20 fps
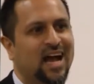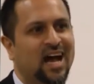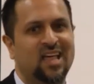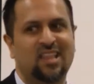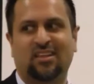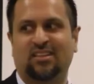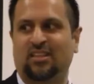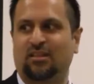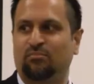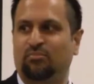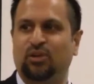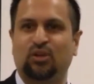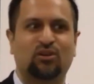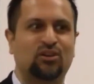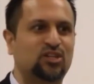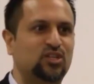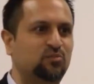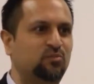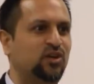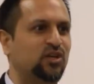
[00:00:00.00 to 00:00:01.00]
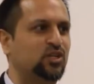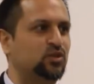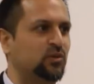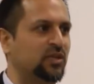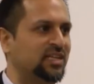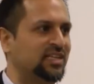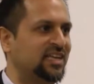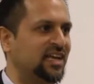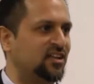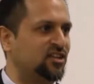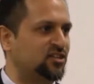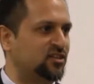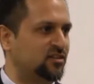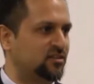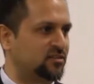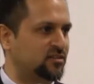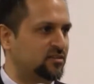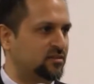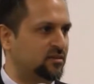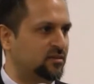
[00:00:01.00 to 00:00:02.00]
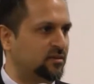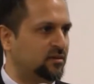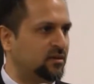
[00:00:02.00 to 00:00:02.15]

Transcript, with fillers: other than purely spiritual intentions.